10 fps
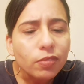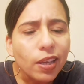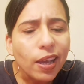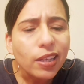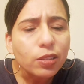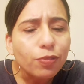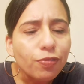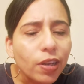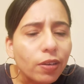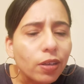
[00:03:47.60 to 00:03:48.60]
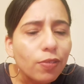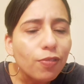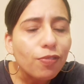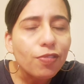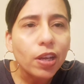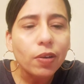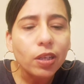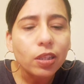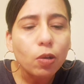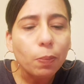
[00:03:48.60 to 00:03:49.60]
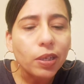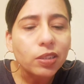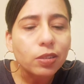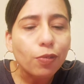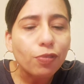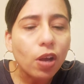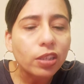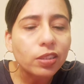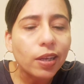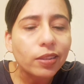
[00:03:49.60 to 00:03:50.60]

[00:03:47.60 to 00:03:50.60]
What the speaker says: it has very, very little pieces of frosting.